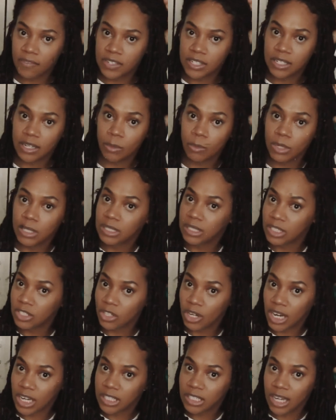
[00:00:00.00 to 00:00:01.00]
someone did
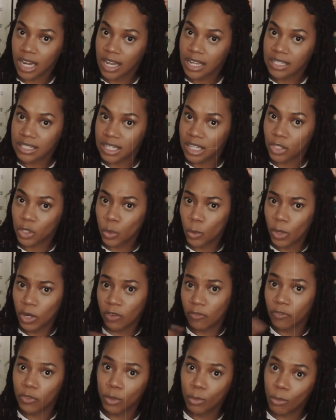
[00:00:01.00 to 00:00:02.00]
your headshots and you want
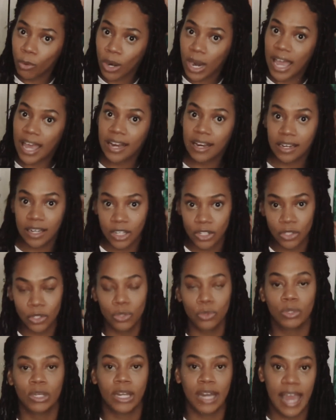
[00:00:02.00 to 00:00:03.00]
a few more edited so
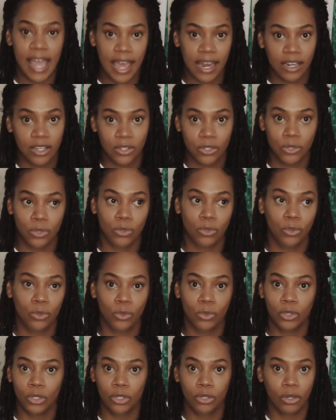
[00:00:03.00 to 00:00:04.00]
you can add it to
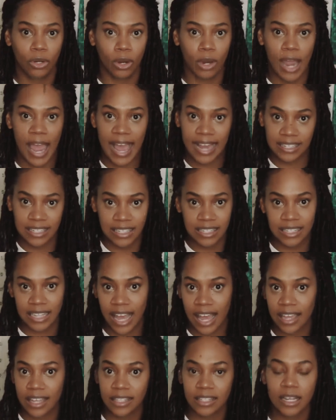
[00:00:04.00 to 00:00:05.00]
your acting
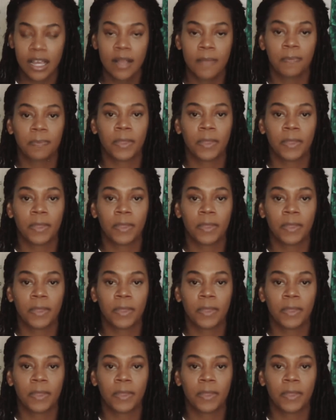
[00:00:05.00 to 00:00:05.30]
sites.